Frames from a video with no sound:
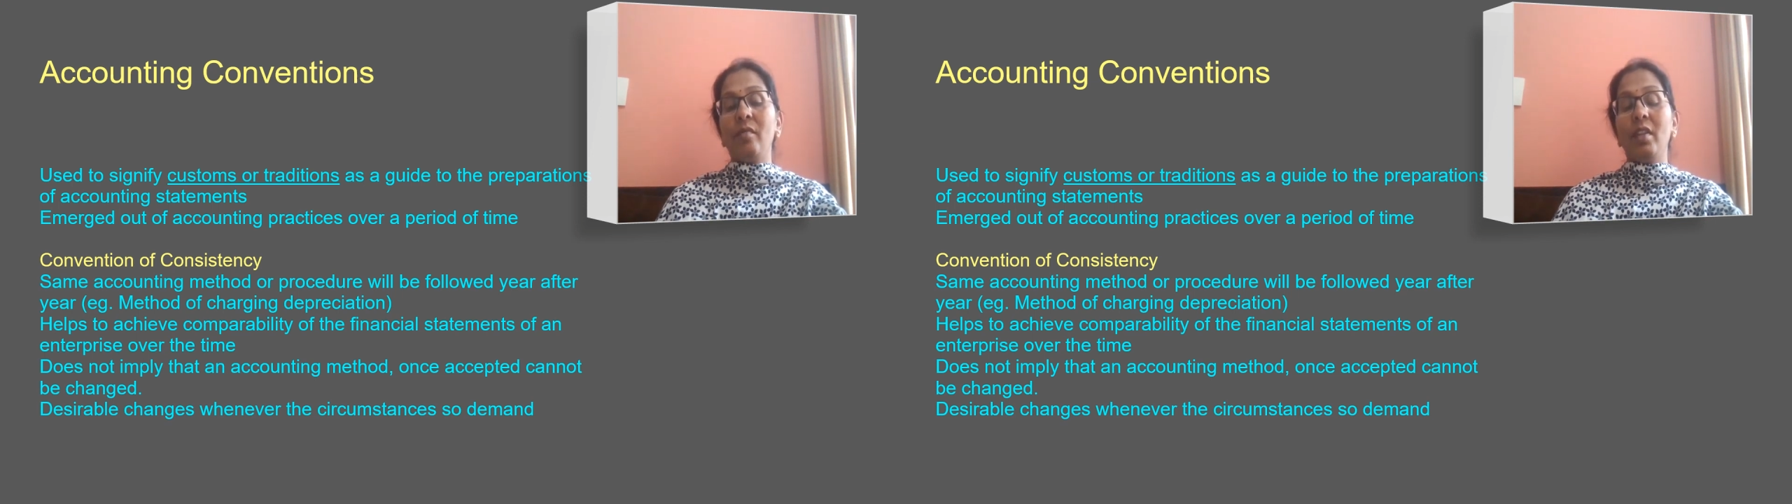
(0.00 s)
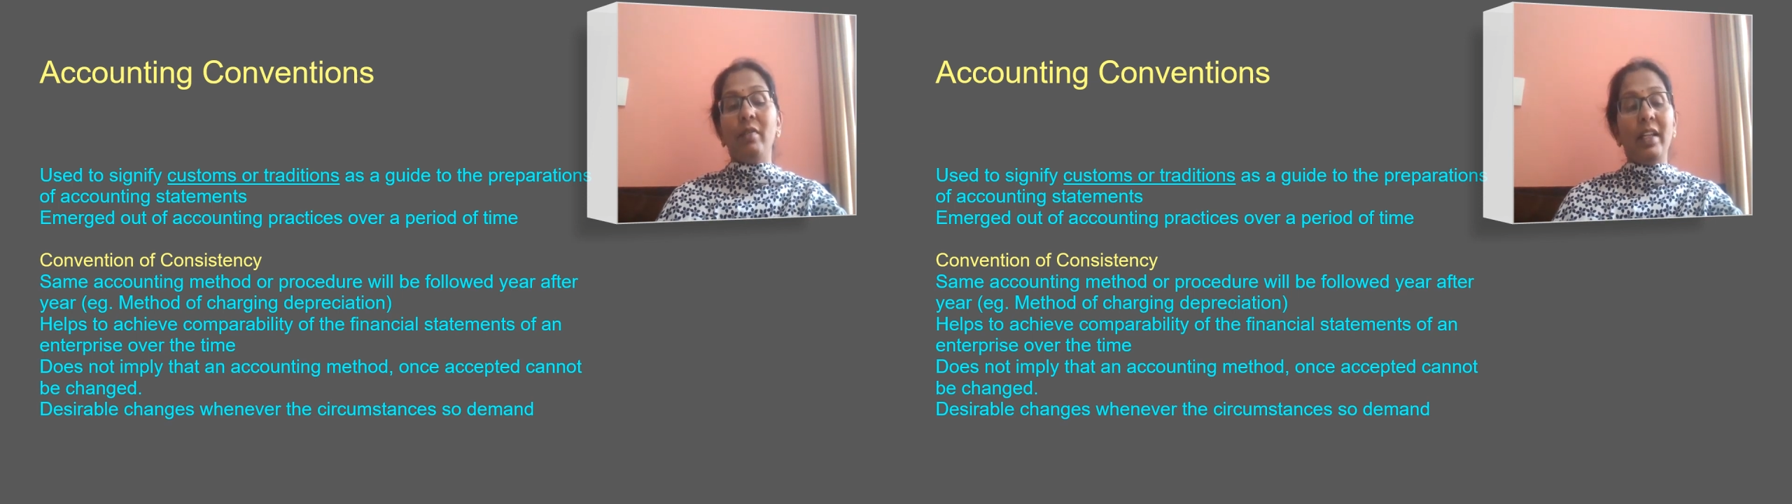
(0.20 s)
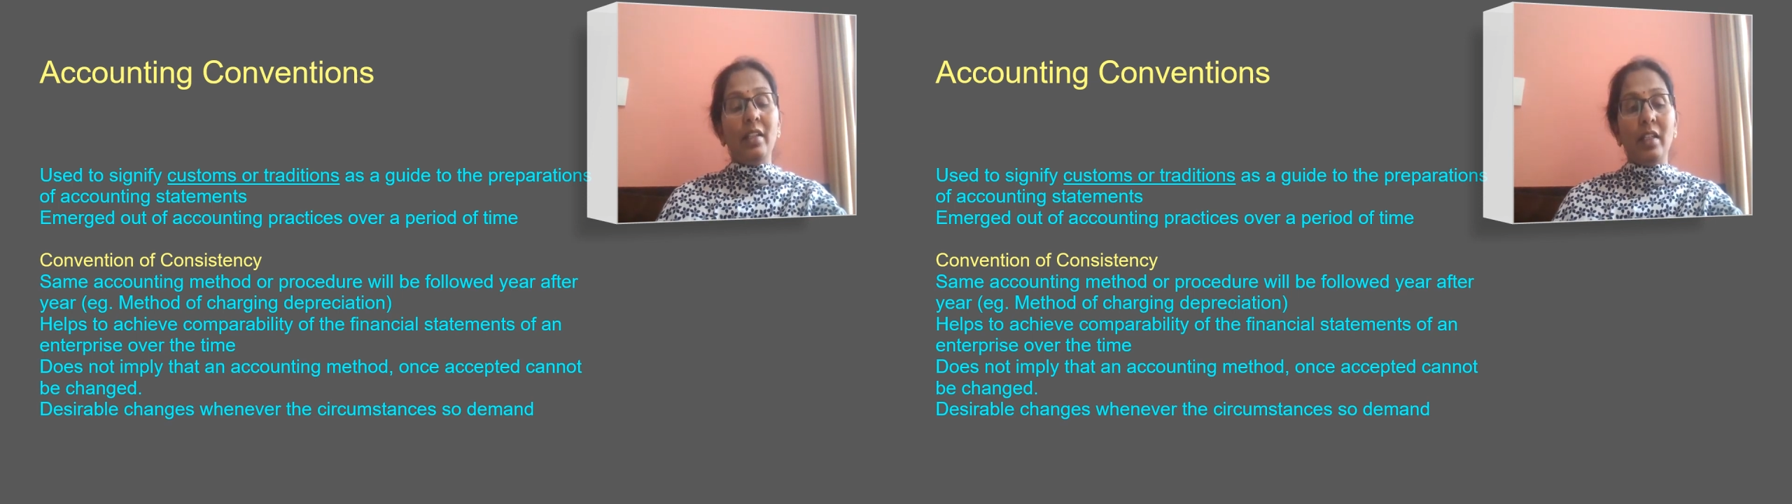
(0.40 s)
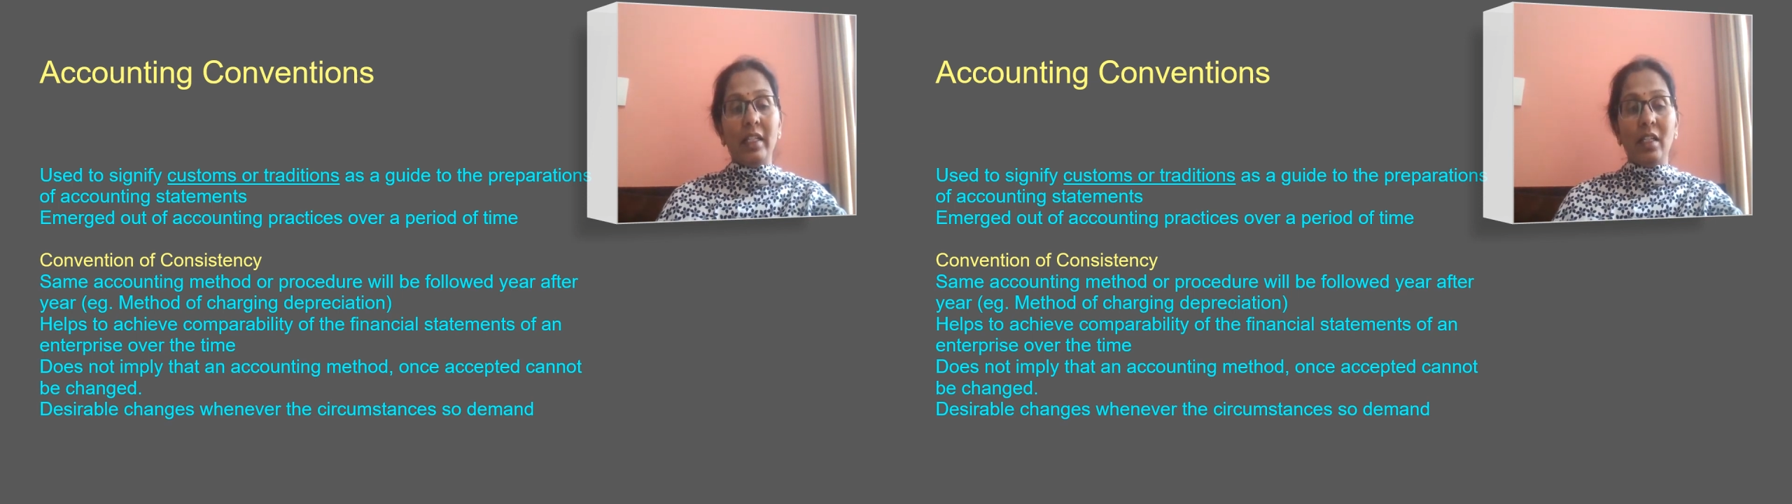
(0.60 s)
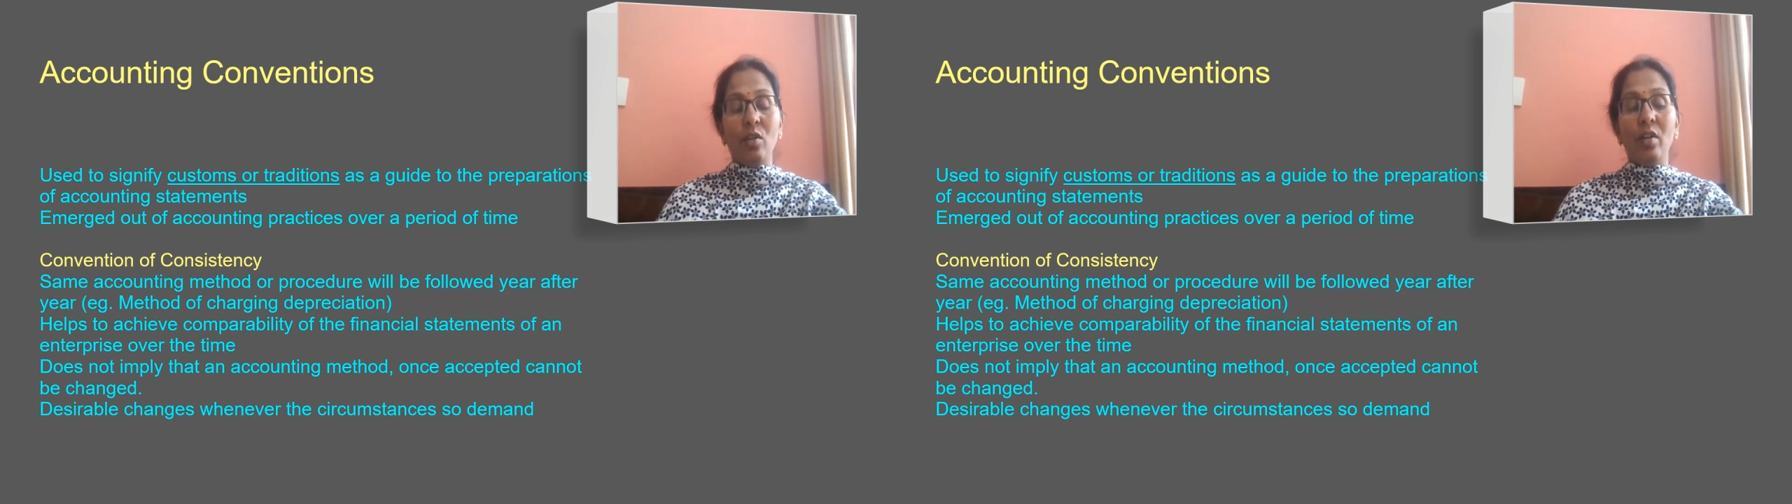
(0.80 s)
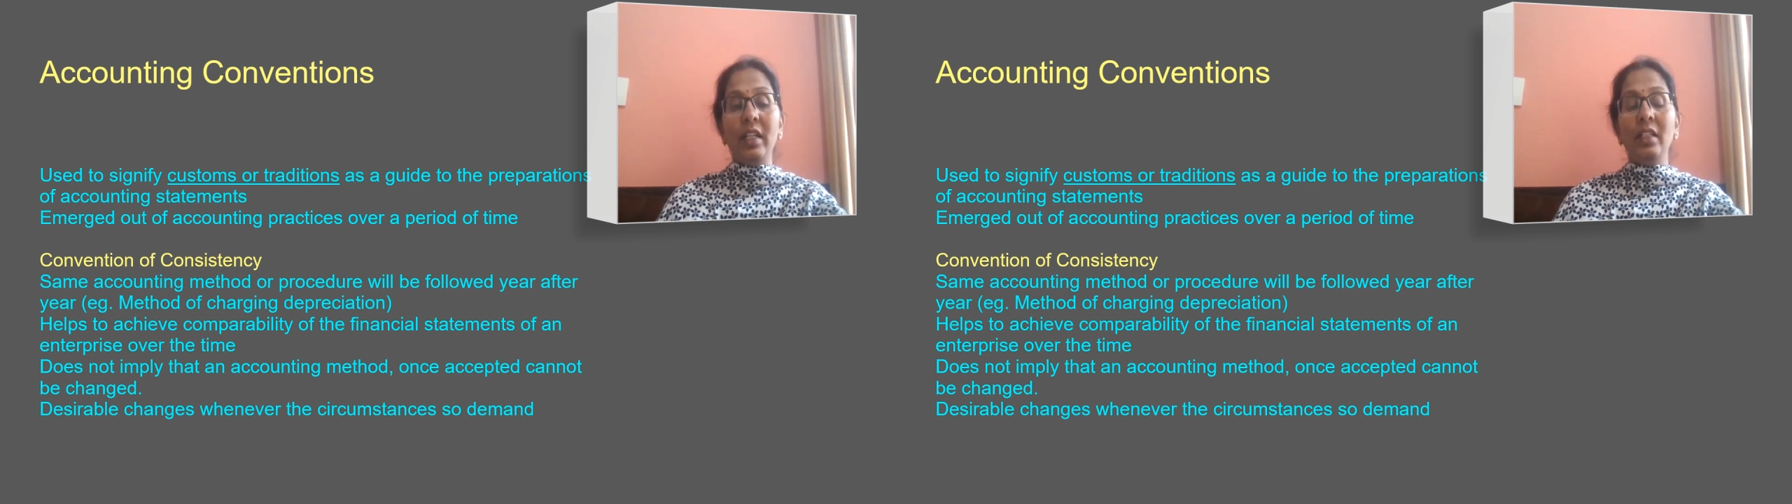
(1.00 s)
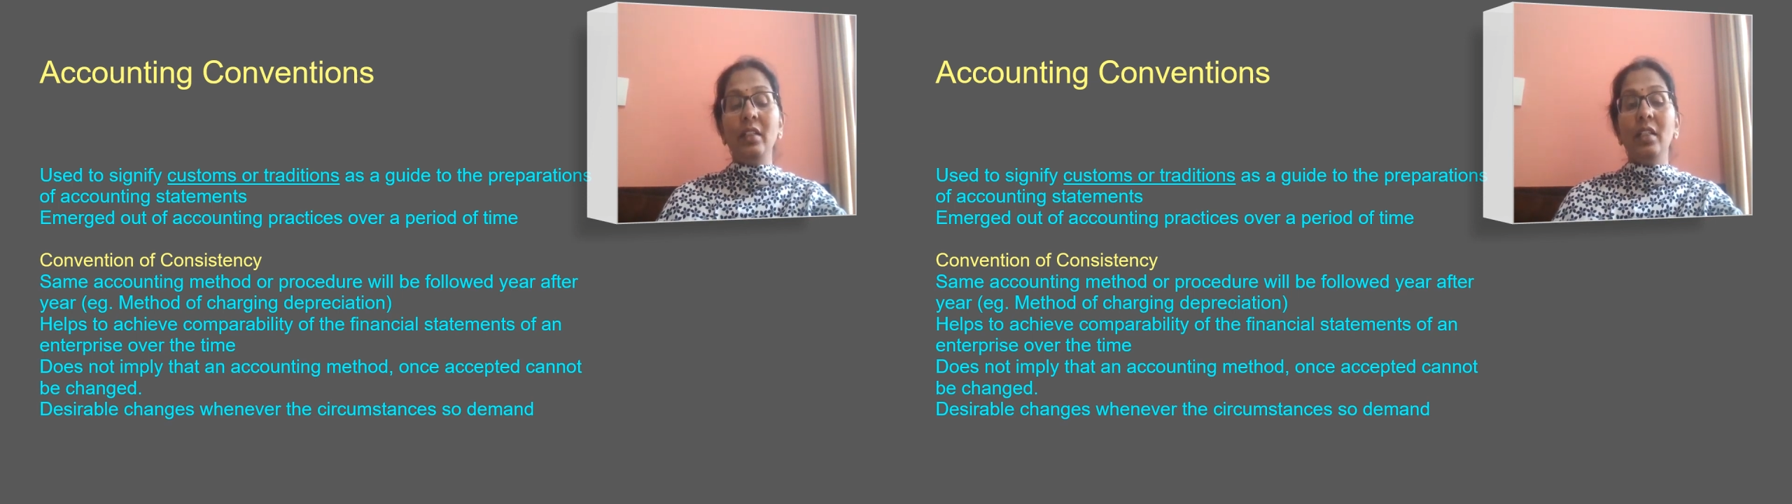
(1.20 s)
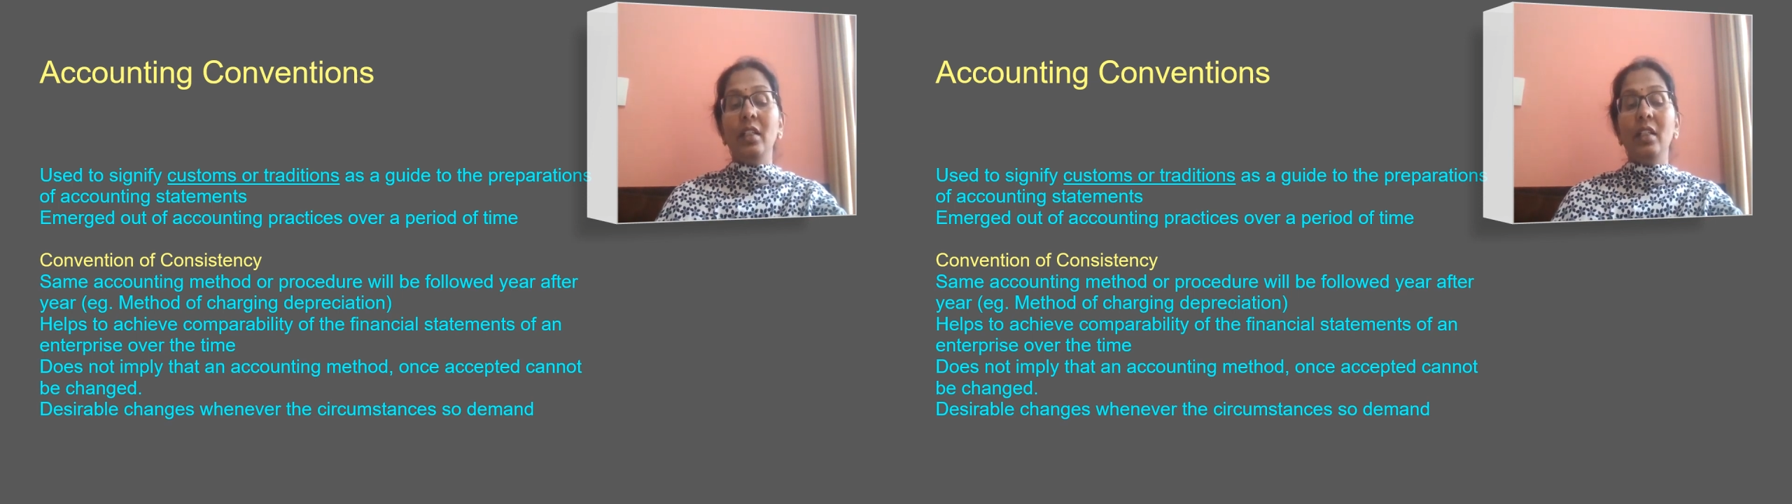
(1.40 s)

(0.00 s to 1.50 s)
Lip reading: while recording